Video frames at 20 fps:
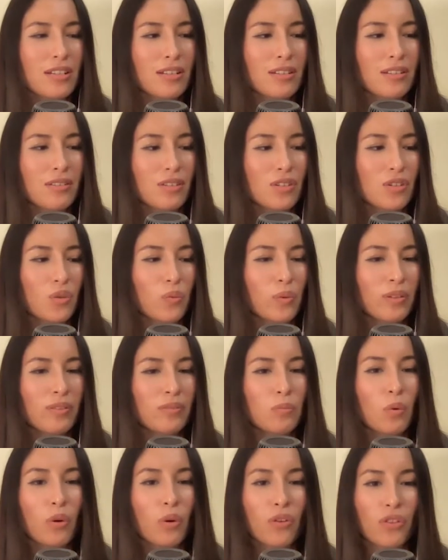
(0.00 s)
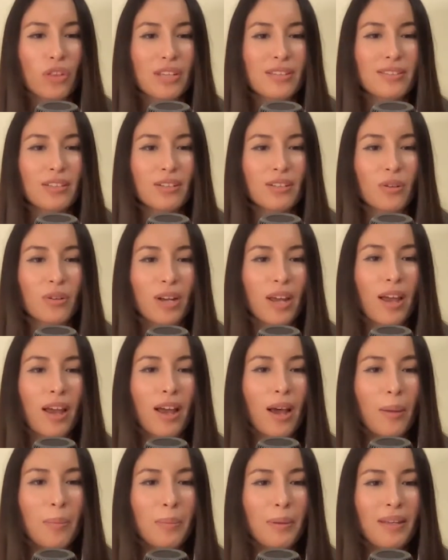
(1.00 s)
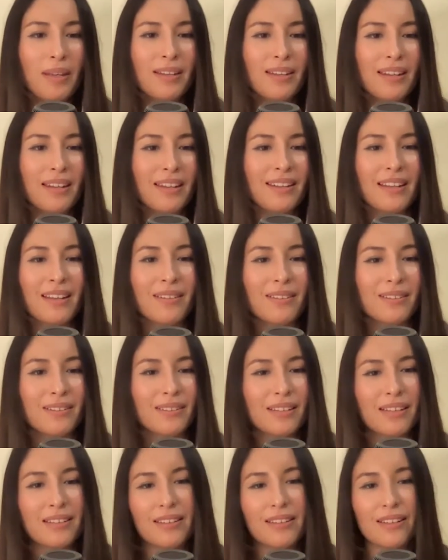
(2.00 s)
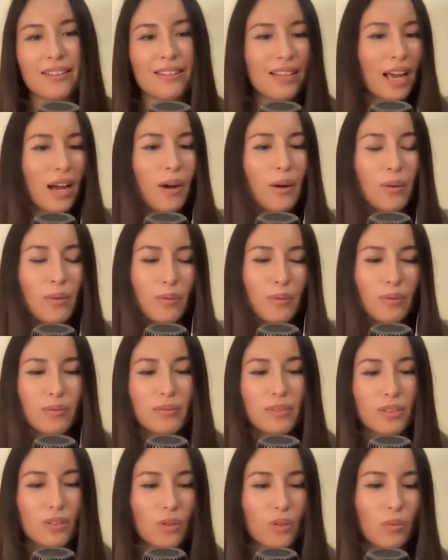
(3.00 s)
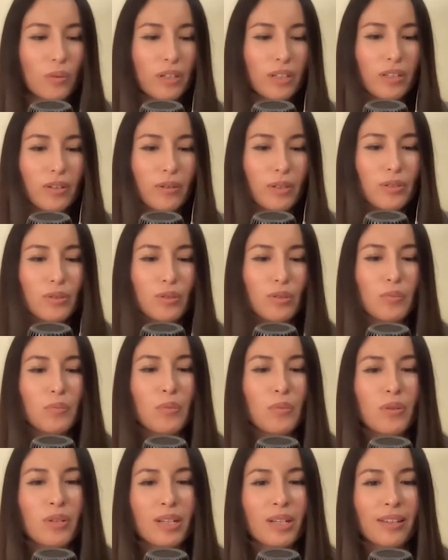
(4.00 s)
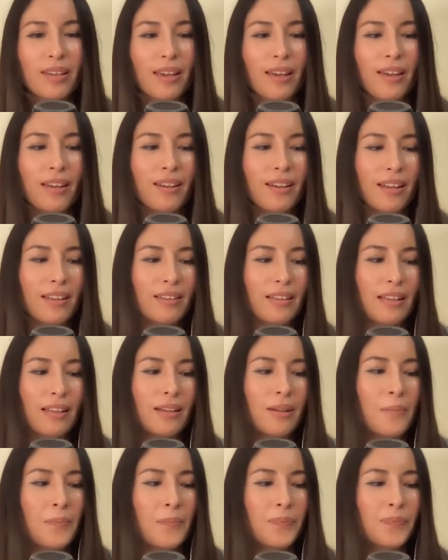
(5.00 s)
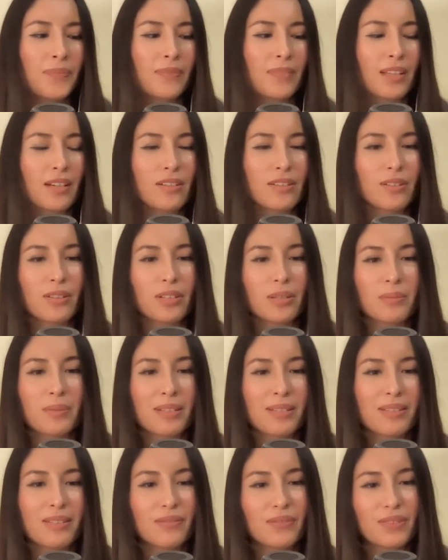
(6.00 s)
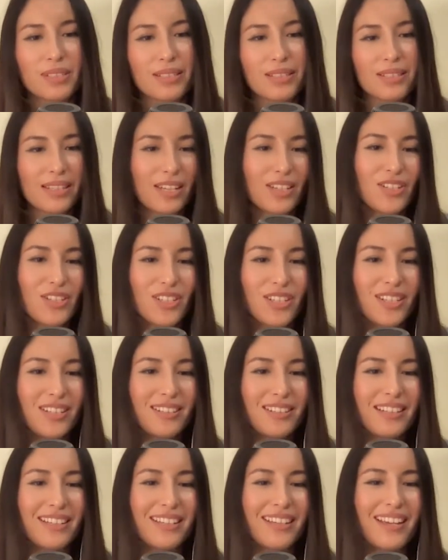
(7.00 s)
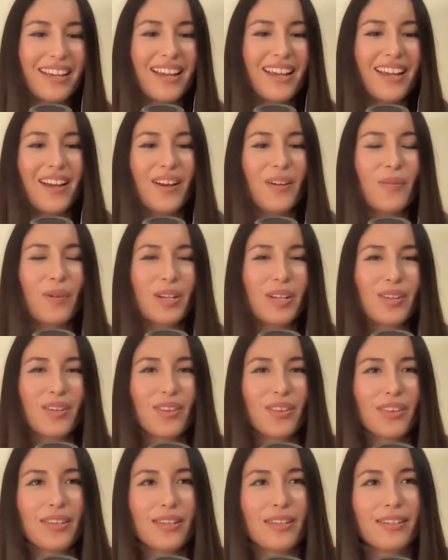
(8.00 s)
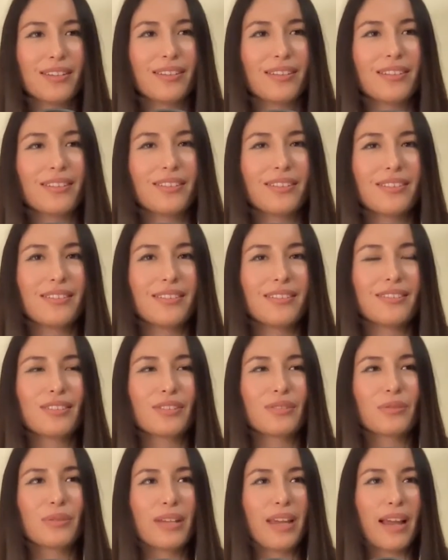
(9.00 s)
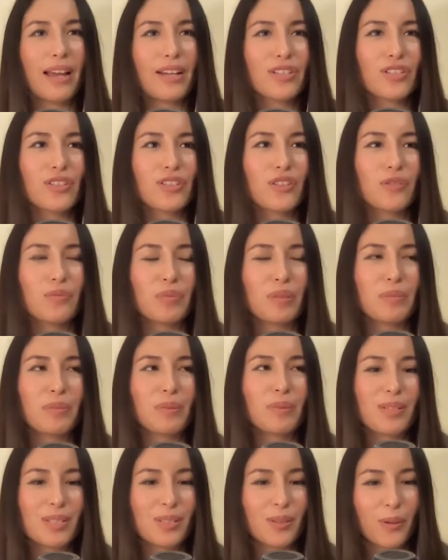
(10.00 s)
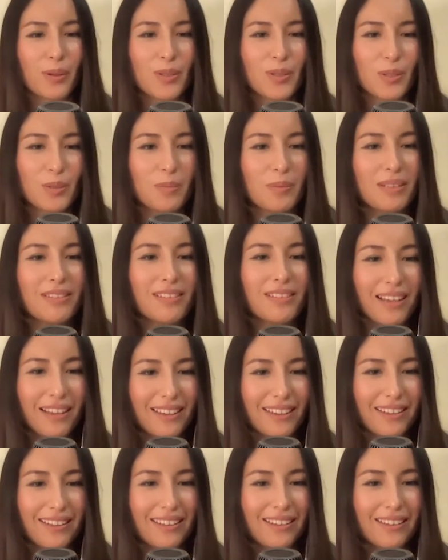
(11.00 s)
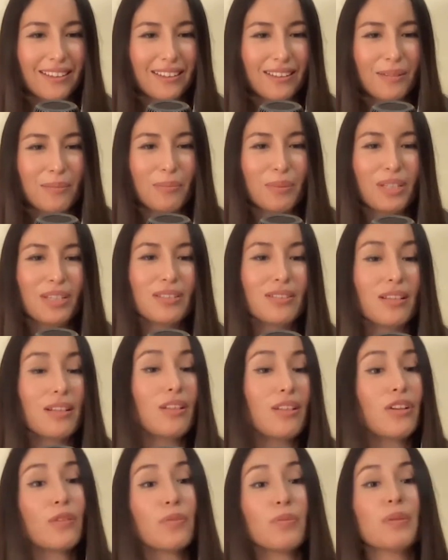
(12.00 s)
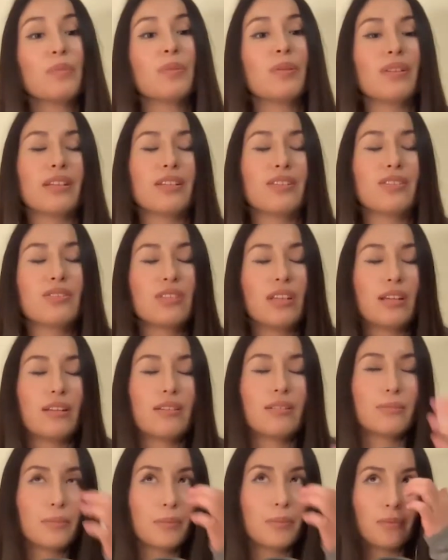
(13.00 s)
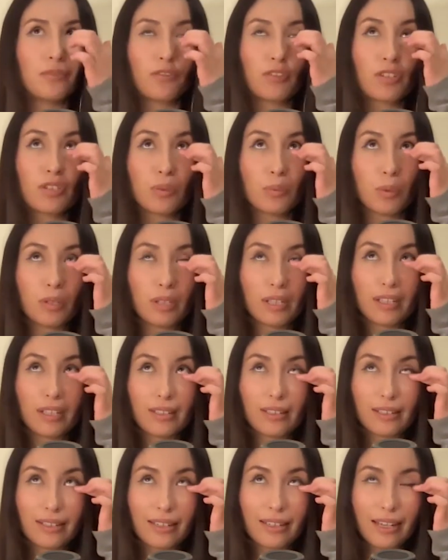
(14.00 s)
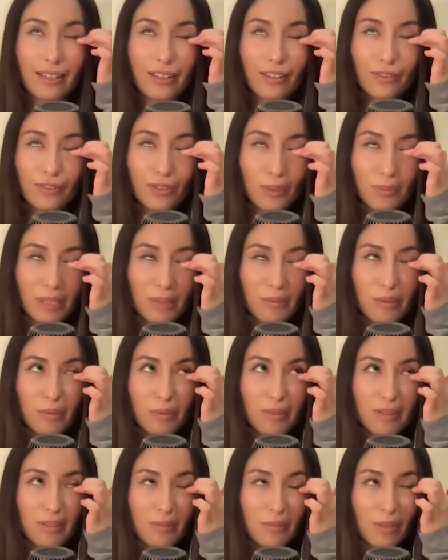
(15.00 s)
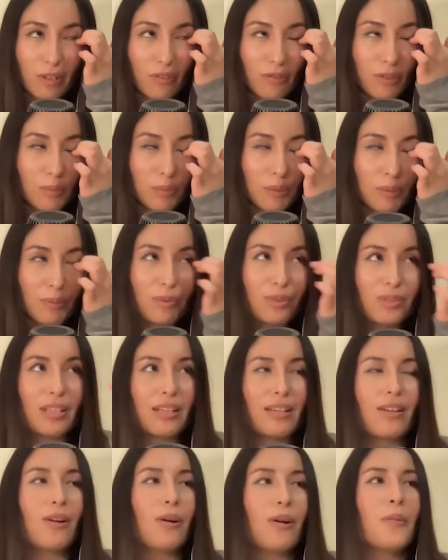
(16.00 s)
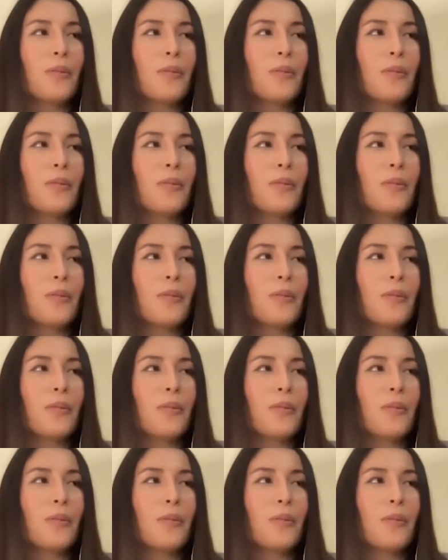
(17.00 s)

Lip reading: and, when more things are going to happen. And then now, we're going to the moon again, and then there's going to be a civilization. Like, what do you think the reaction of people is going to be like? Because a lot of people, like you said, first of all, it kind of sometimes pisses me off when people say,